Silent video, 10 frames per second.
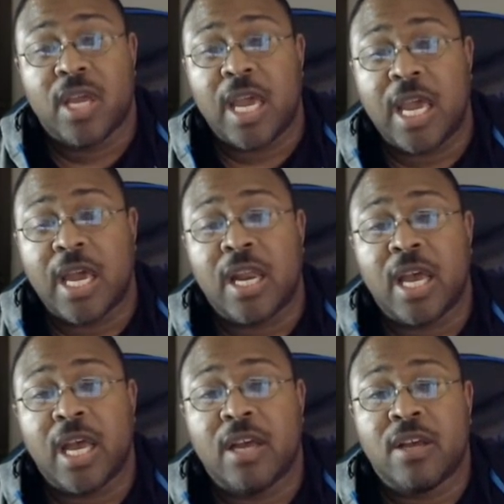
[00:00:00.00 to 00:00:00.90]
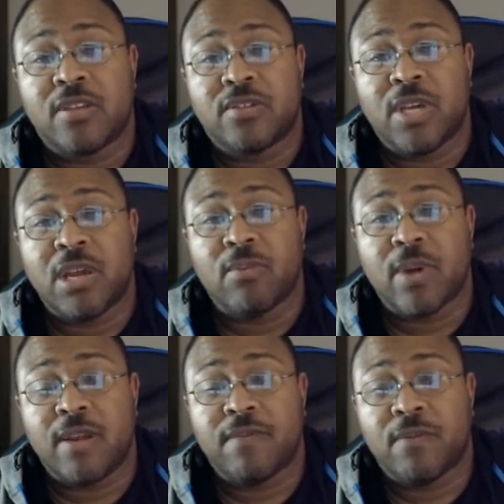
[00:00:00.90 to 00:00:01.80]
and as we get
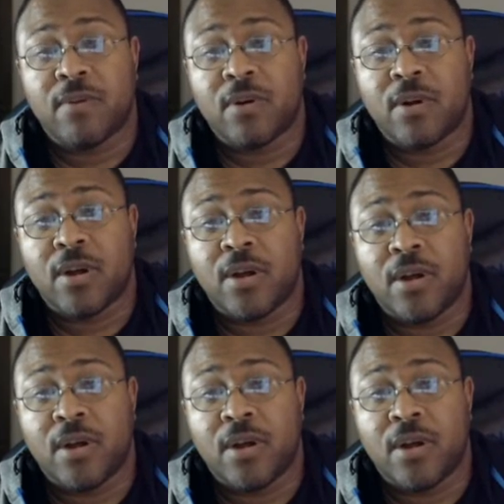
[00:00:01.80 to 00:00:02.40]
ready for